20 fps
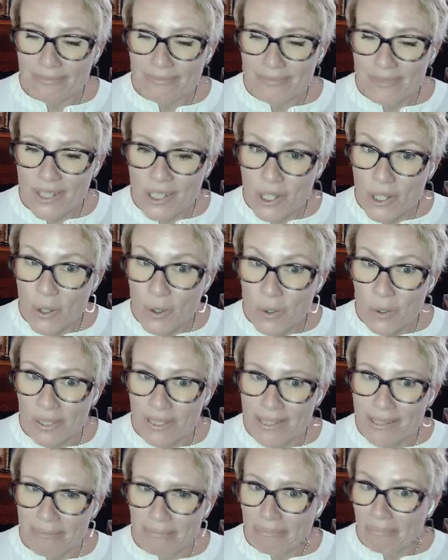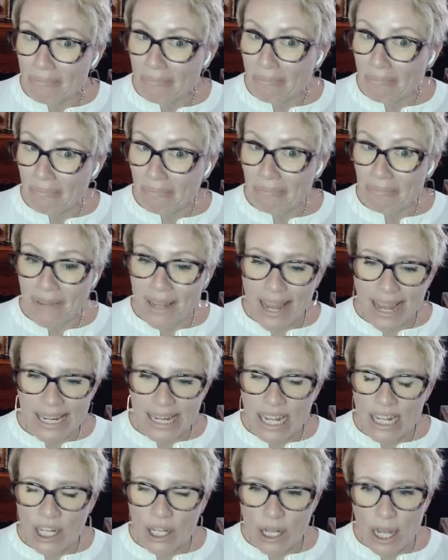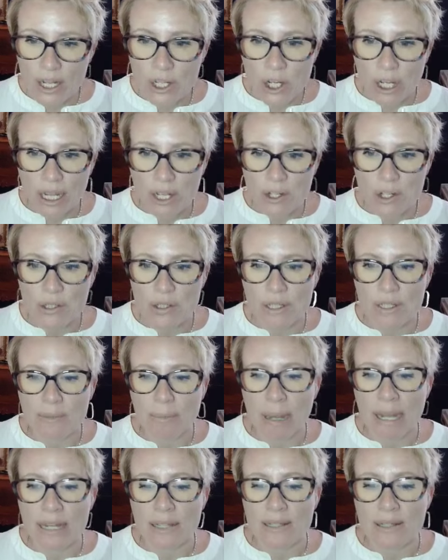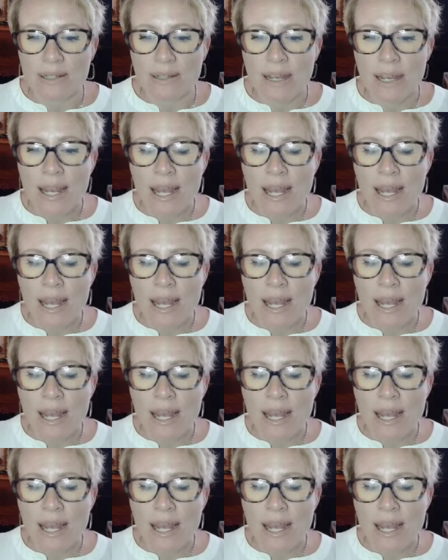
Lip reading: schools, any educational space,